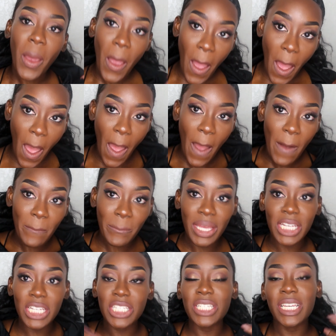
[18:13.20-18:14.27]
oh,
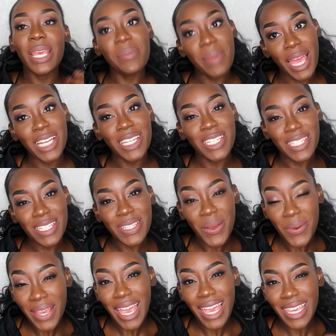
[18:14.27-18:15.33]
bitch, it matches.
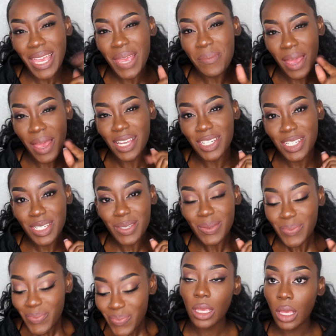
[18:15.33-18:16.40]
Okay, it matches.
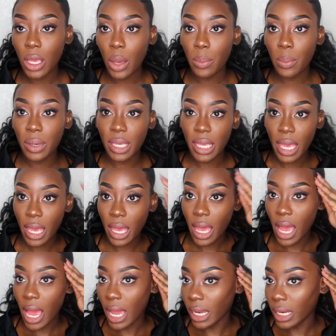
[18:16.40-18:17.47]
But yeah,
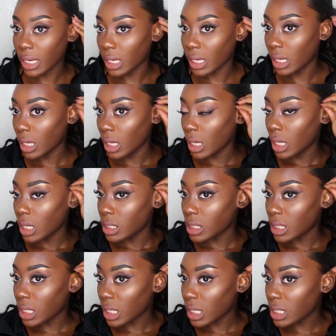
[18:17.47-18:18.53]
I
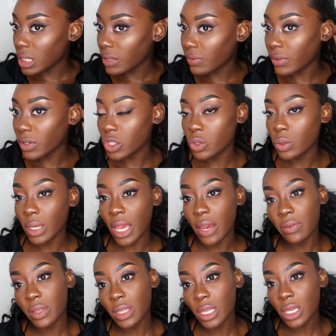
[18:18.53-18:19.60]
didn't get to finish doing
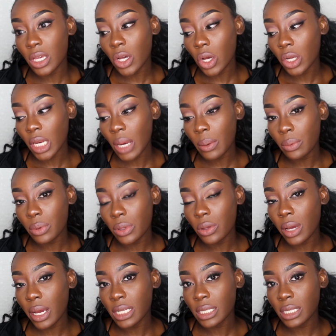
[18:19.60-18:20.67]
everything on camera with you
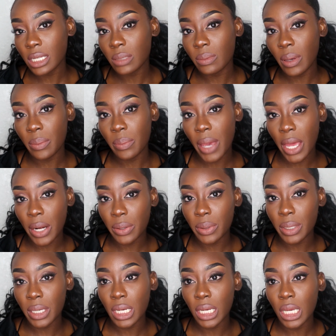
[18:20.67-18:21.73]
guys because my
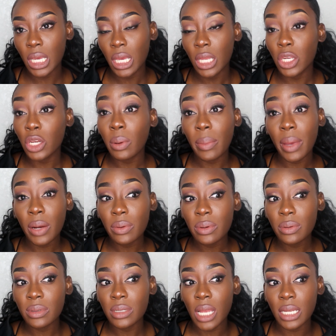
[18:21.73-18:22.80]
battery, no, my battery
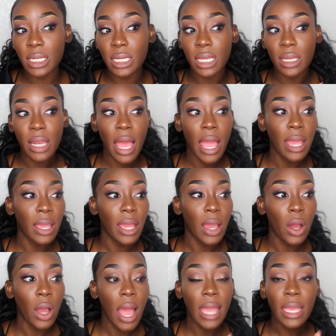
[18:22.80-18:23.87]
was not dead. I
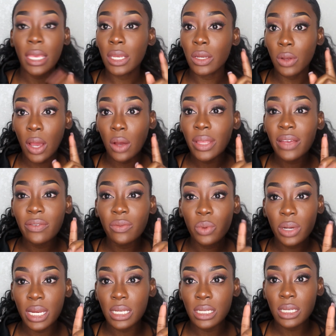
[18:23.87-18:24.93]
I can I only have
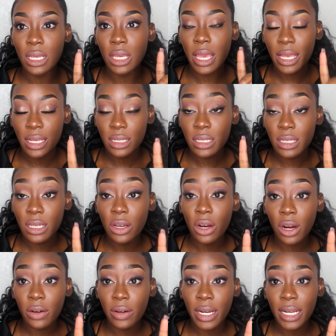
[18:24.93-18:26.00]
one S D
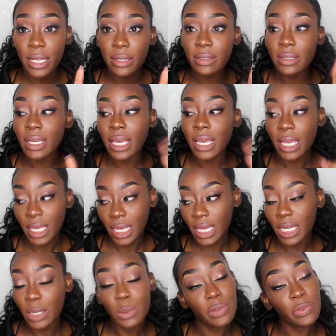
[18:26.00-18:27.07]
card right now,
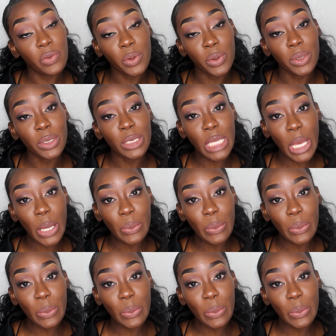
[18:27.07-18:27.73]
and it was full, so